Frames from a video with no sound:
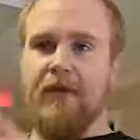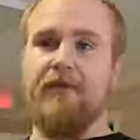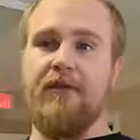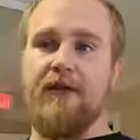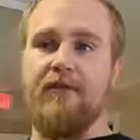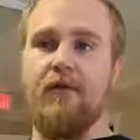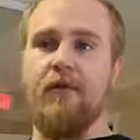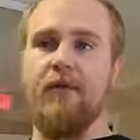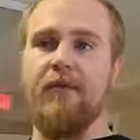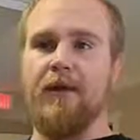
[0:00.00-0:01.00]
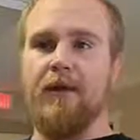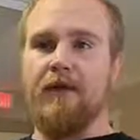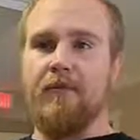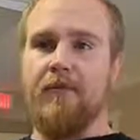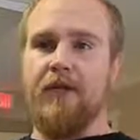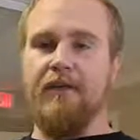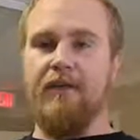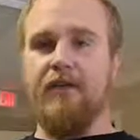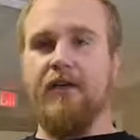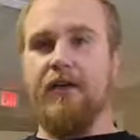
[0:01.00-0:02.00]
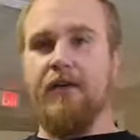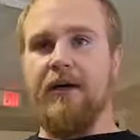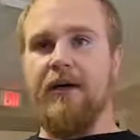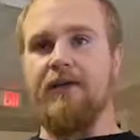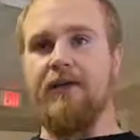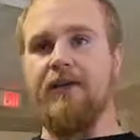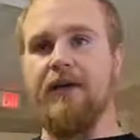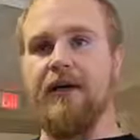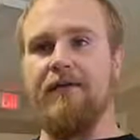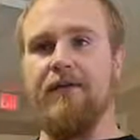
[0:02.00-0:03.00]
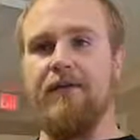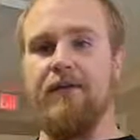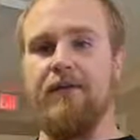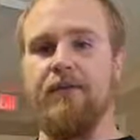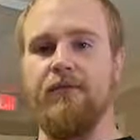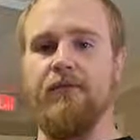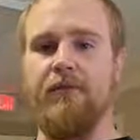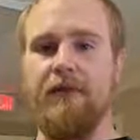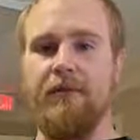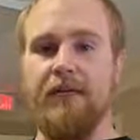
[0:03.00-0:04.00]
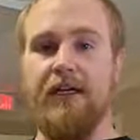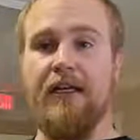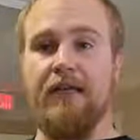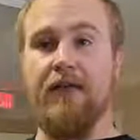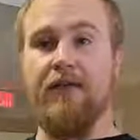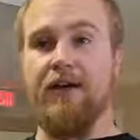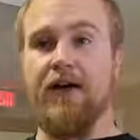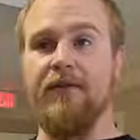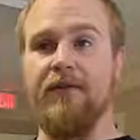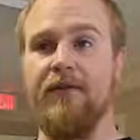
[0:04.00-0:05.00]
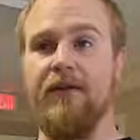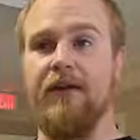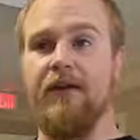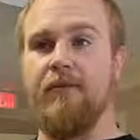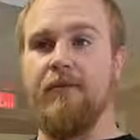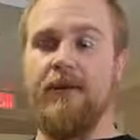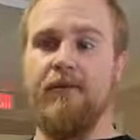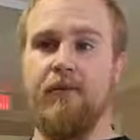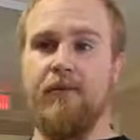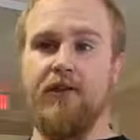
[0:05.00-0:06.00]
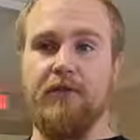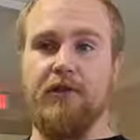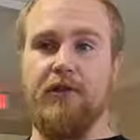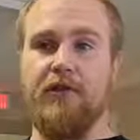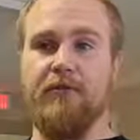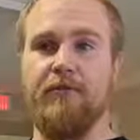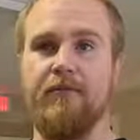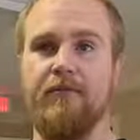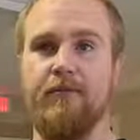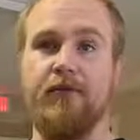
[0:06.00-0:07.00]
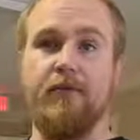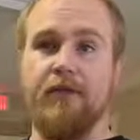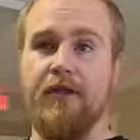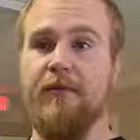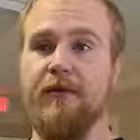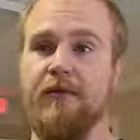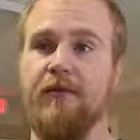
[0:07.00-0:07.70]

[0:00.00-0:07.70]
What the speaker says: into that form. But good LOIs are good to have just to be able to get out lots of offers based on what you want to commit